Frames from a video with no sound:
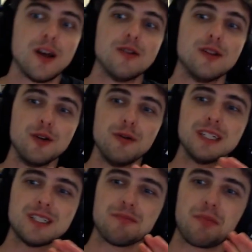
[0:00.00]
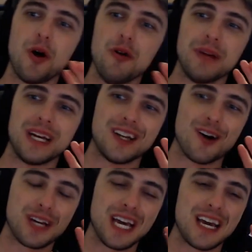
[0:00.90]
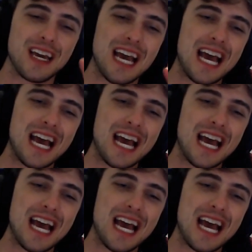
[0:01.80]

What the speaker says: Lewis Pullman. Okay,